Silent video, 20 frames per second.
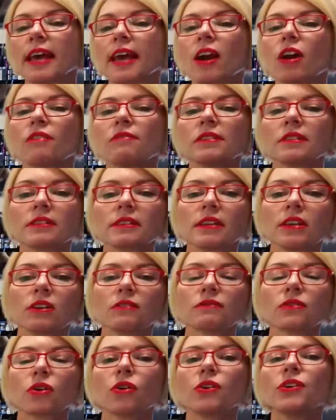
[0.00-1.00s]
and obviously
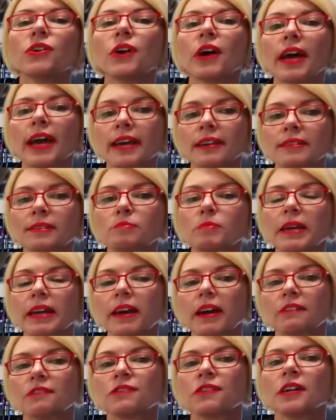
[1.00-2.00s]
you've got your
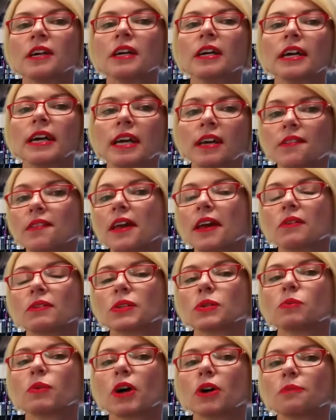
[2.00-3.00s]
SPF in there
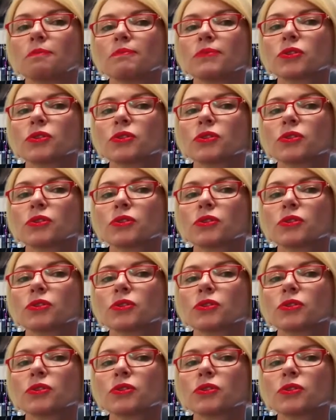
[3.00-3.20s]
as well.